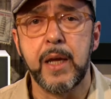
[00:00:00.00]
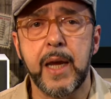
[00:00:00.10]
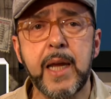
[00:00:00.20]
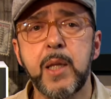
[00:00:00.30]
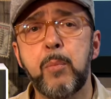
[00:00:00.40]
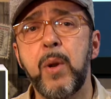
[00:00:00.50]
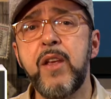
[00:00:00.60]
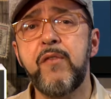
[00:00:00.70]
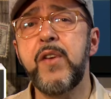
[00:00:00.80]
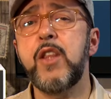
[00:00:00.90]
and
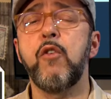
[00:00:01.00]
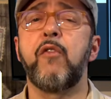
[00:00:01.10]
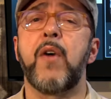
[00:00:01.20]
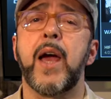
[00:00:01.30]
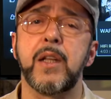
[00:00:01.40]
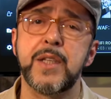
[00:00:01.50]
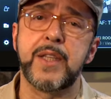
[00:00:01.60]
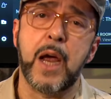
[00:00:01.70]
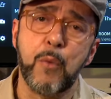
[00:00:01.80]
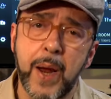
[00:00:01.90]
play video files
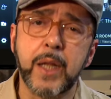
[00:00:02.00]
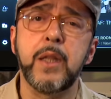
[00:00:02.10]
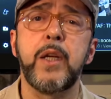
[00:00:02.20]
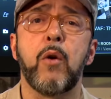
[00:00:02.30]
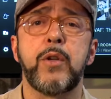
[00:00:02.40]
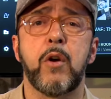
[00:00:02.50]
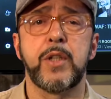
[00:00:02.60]
directly on your